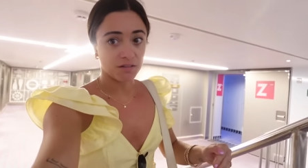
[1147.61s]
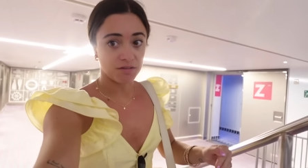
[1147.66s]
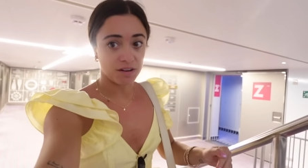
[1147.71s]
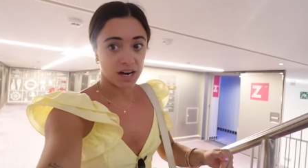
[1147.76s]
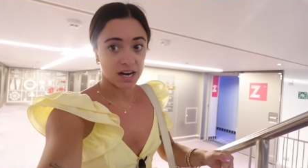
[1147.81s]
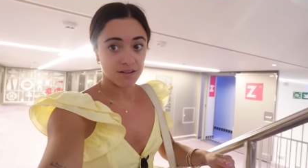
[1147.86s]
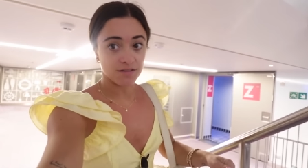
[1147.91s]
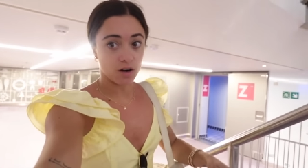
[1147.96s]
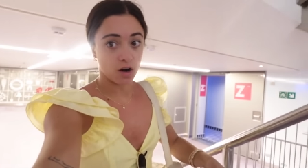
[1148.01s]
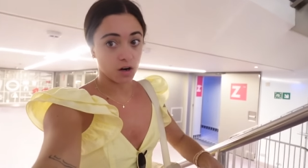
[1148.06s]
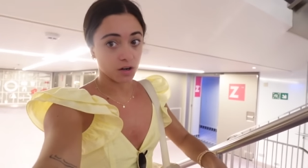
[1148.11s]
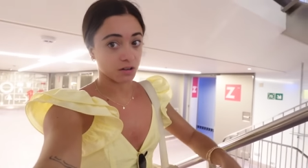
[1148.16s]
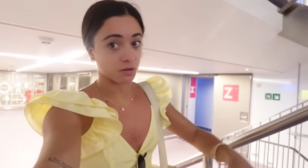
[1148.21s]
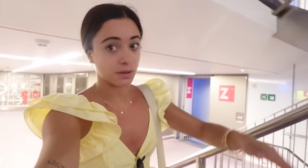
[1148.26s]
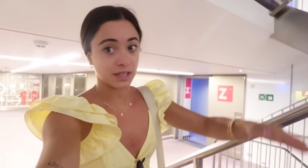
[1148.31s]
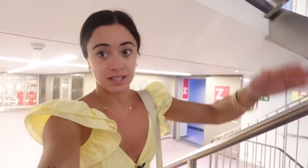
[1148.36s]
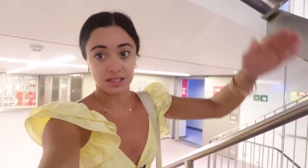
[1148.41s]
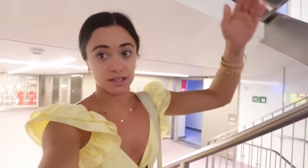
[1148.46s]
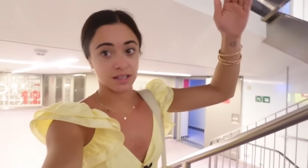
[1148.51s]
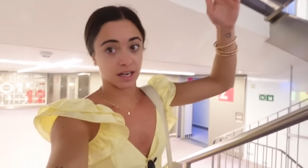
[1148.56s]
5 all the
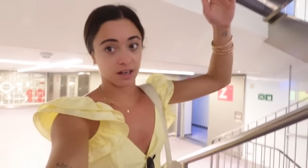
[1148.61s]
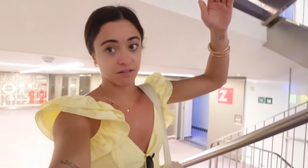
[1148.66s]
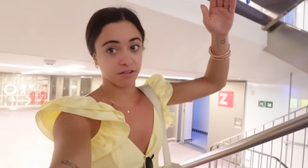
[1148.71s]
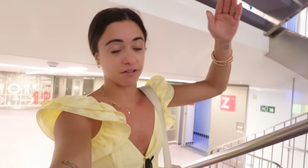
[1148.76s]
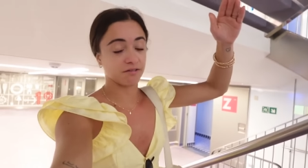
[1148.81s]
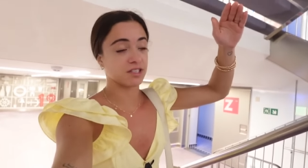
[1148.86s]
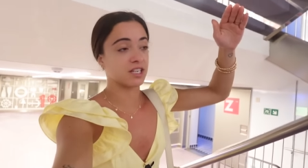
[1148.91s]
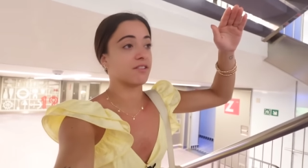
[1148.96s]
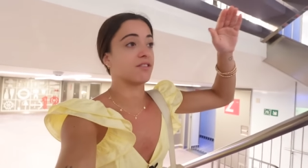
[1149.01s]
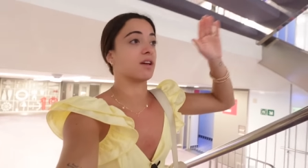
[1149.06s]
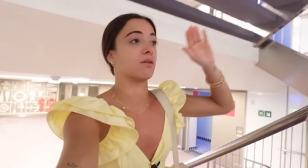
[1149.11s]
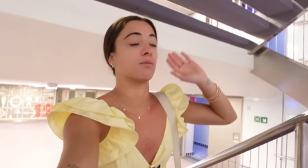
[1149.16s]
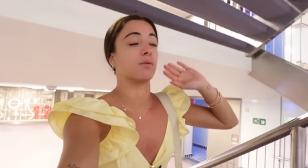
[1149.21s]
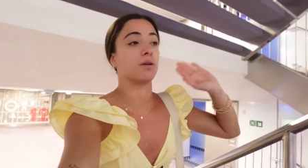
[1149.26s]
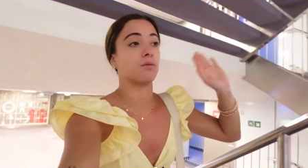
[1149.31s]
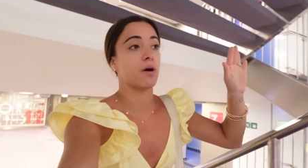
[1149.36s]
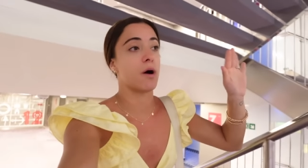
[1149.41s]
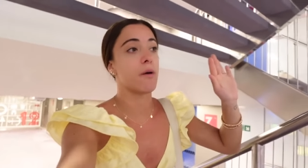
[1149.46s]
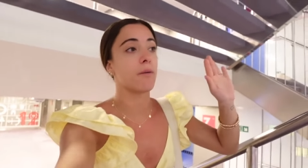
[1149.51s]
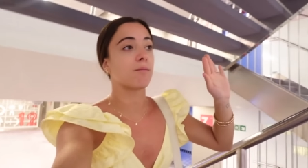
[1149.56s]
way to deck 15 then we
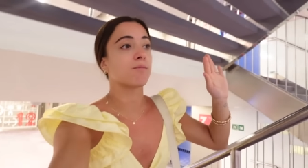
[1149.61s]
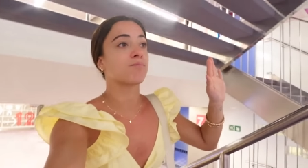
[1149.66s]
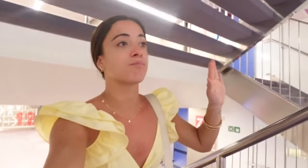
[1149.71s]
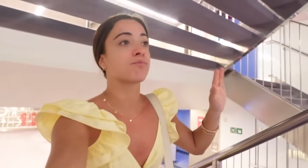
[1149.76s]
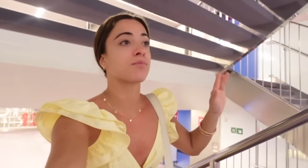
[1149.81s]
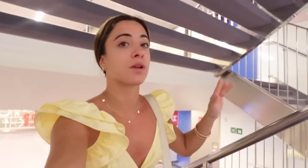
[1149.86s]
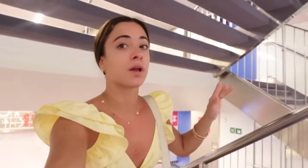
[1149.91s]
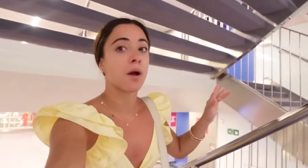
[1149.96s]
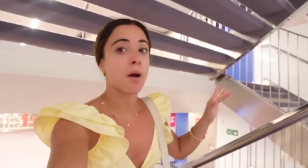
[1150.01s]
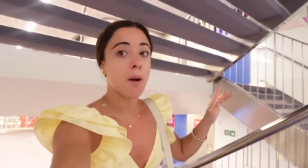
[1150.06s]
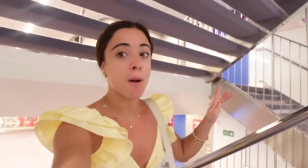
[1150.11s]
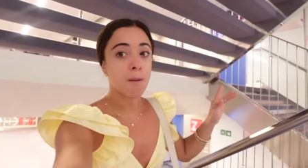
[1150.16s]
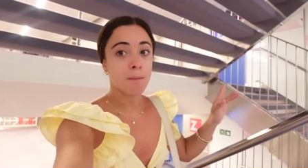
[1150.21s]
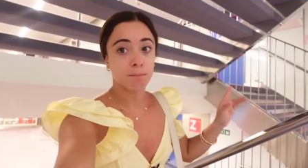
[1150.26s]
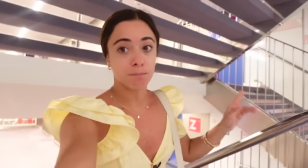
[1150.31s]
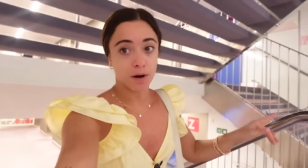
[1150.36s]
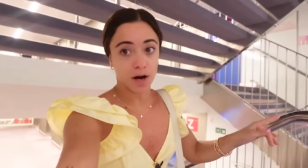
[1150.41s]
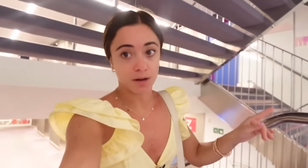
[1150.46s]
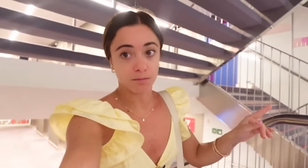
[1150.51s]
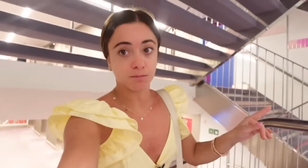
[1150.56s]
won't yeah
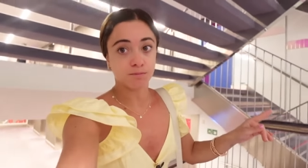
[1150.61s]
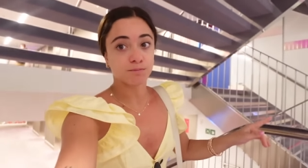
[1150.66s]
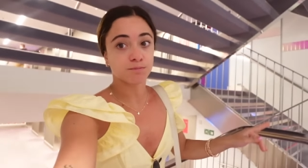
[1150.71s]
but